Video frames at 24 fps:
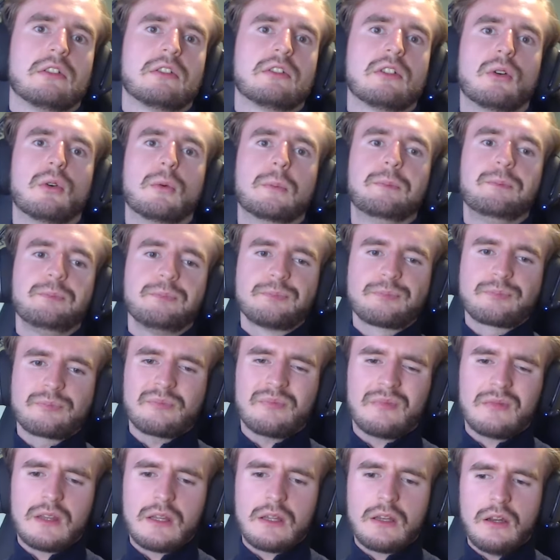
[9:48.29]
So
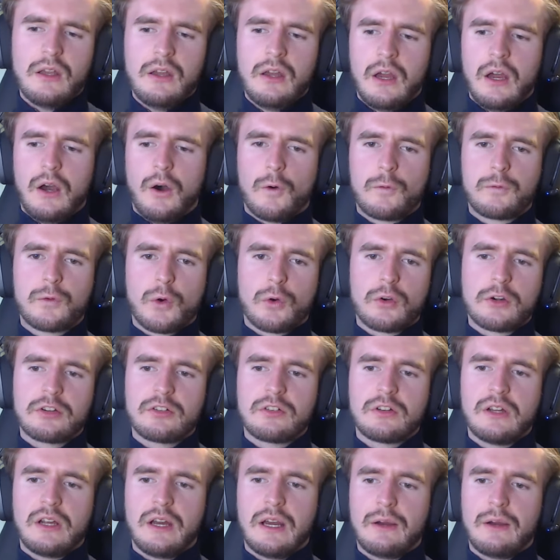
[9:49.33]
of course,